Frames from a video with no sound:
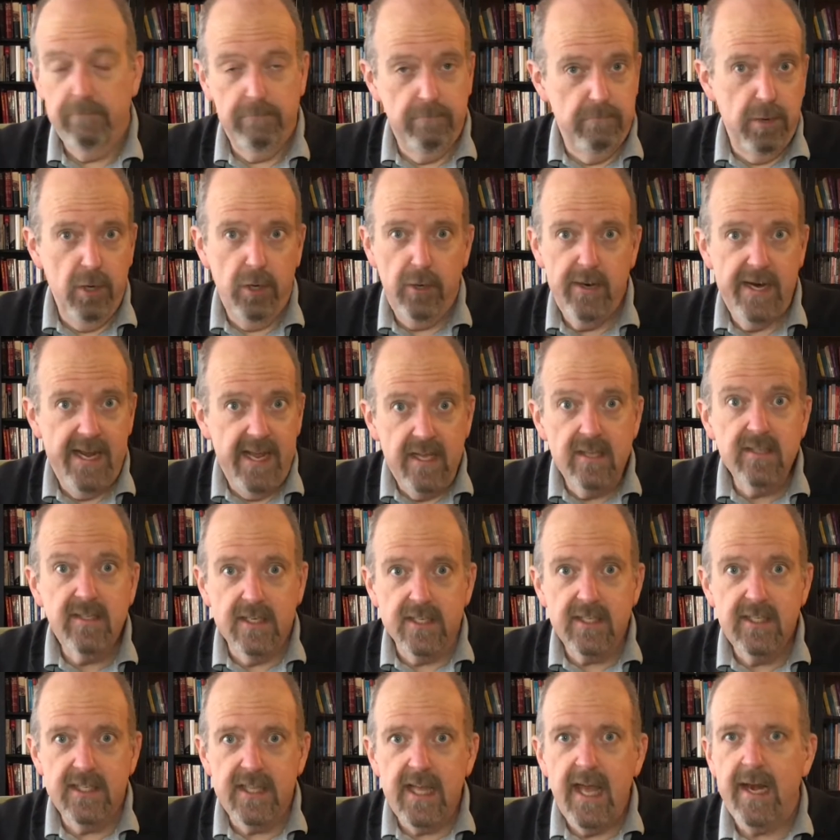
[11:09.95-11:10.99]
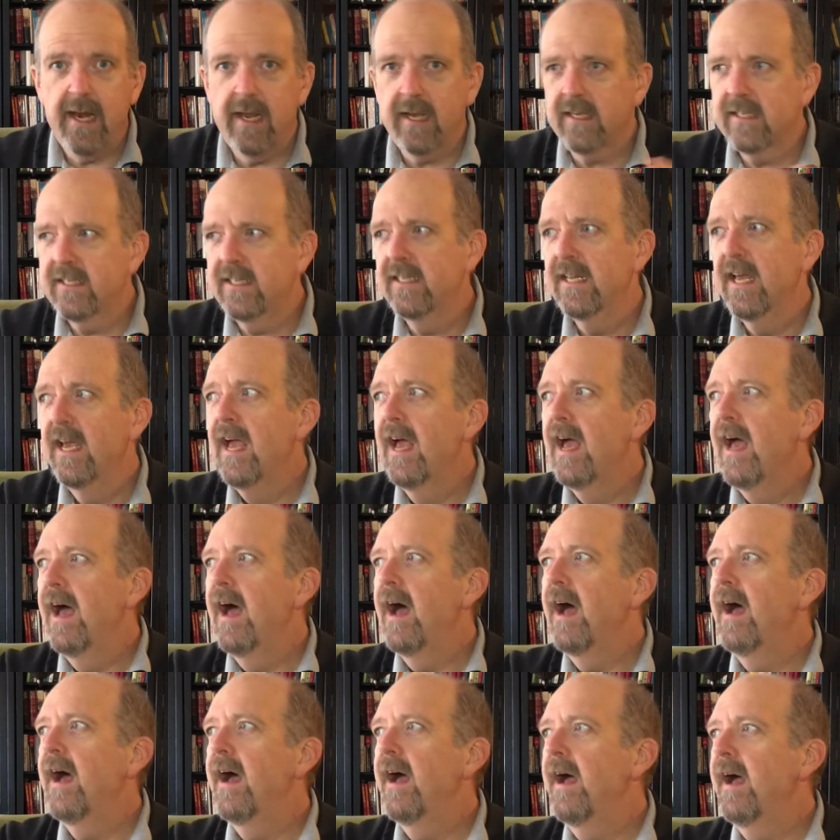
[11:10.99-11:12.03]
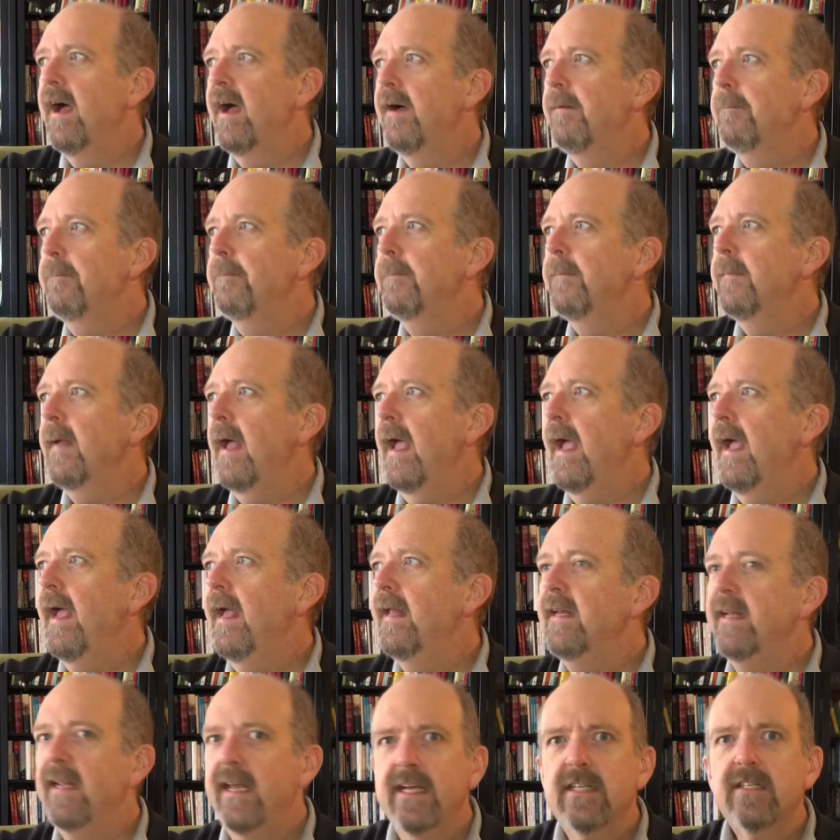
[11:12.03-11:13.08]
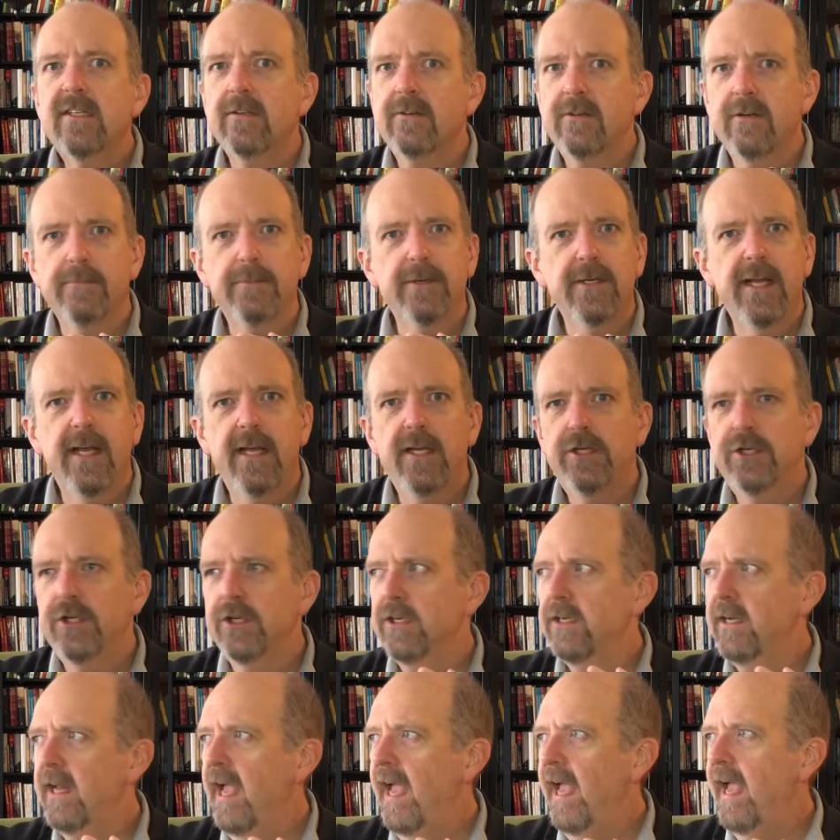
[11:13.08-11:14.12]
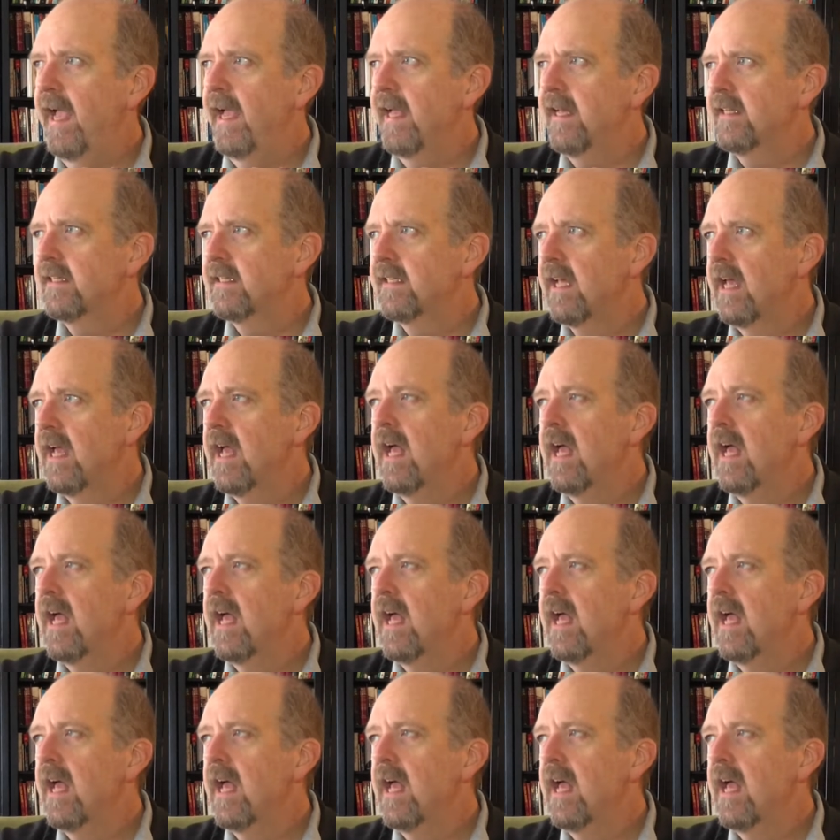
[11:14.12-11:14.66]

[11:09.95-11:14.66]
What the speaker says: per his aesthetics and his interpretation as